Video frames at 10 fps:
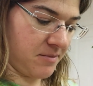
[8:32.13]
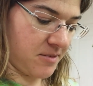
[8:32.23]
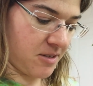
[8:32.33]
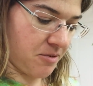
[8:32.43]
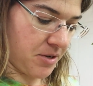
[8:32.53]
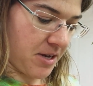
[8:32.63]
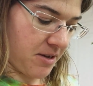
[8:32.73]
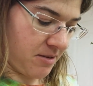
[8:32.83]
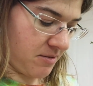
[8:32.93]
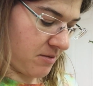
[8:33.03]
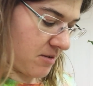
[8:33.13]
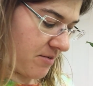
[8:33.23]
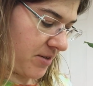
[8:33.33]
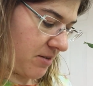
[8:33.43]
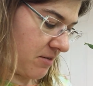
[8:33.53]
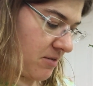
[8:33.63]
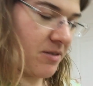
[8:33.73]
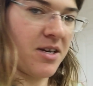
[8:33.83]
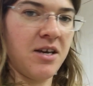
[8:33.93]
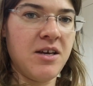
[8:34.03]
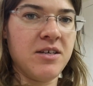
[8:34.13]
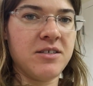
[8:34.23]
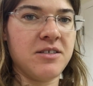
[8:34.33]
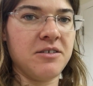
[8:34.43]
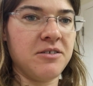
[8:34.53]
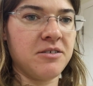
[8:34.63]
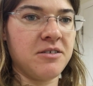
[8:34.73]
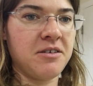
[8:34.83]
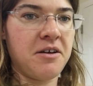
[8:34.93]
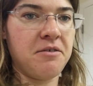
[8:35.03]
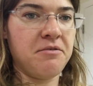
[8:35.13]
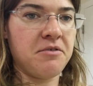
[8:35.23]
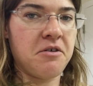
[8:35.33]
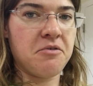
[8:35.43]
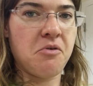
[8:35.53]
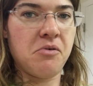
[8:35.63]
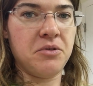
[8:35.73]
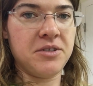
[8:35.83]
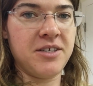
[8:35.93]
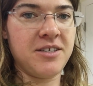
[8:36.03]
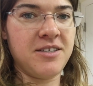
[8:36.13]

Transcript: So yeah, everything's still kind of on hold.